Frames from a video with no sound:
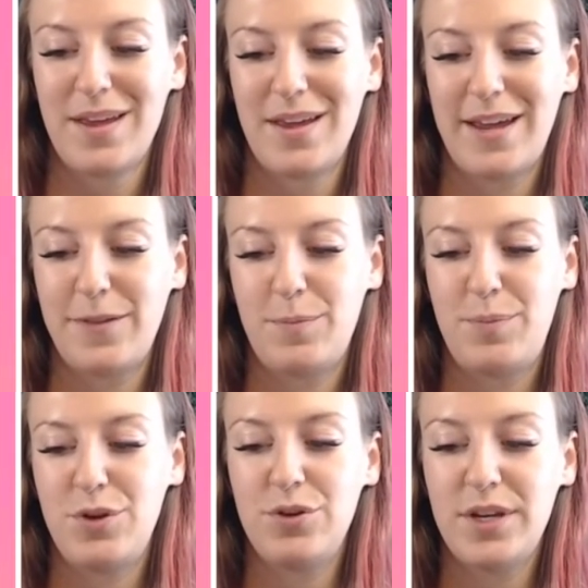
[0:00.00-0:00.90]
And the
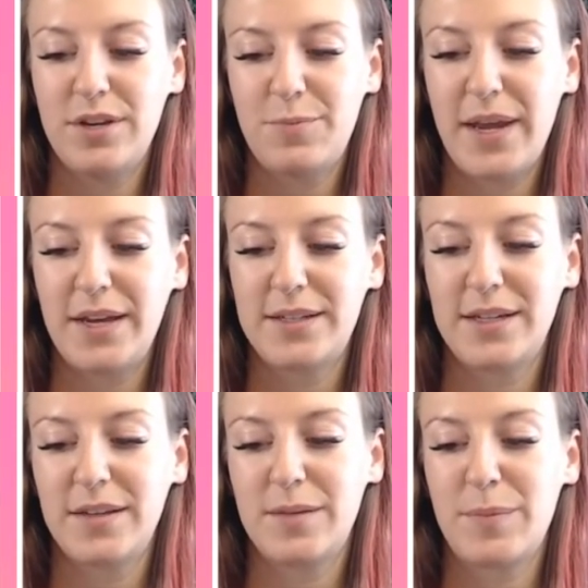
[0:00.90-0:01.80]
beauty of
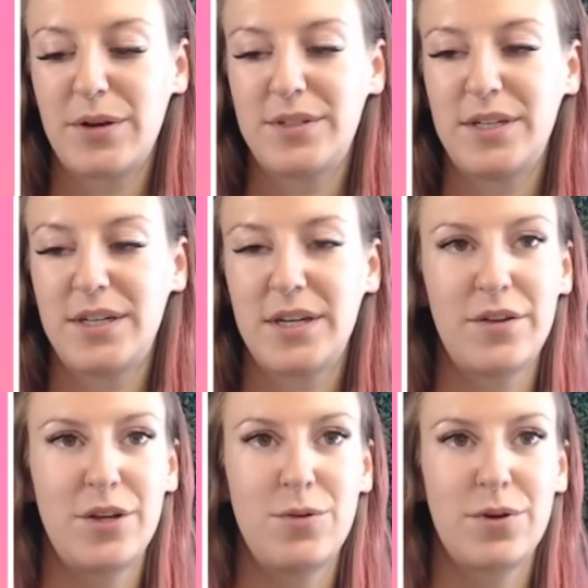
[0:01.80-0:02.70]
painting and the amount of detail
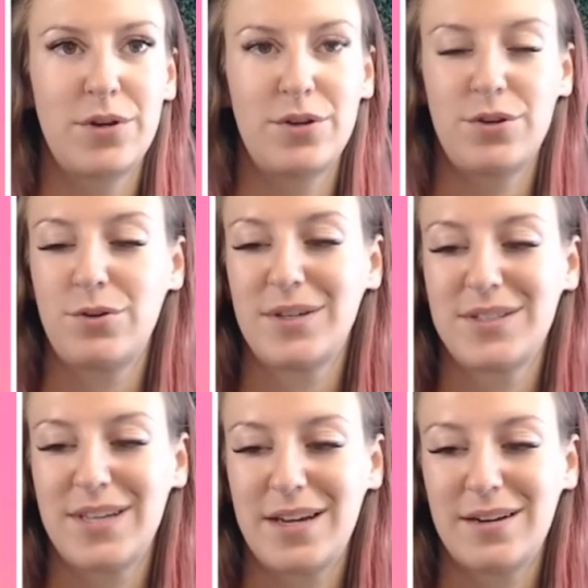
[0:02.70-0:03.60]
that you want to do is
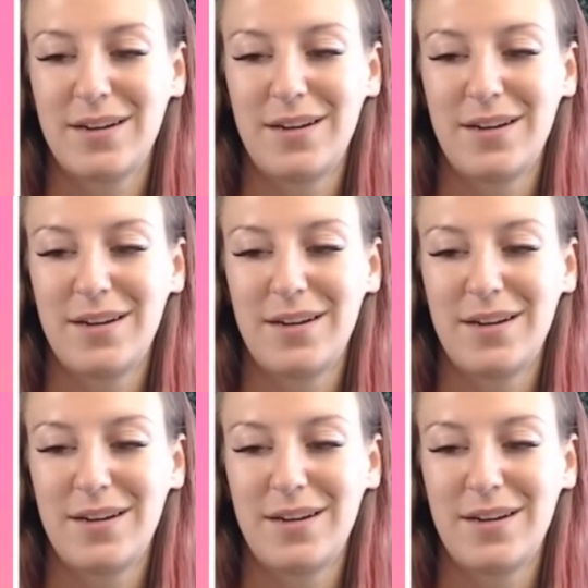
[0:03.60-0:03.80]
that